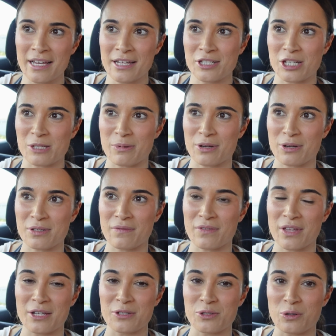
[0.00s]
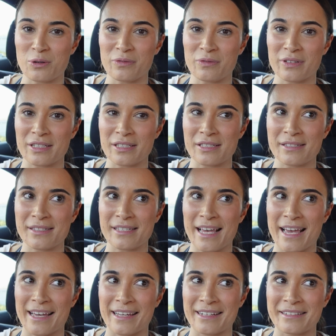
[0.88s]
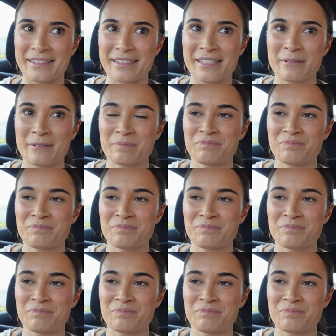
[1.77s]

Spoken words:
just because of the endorphins and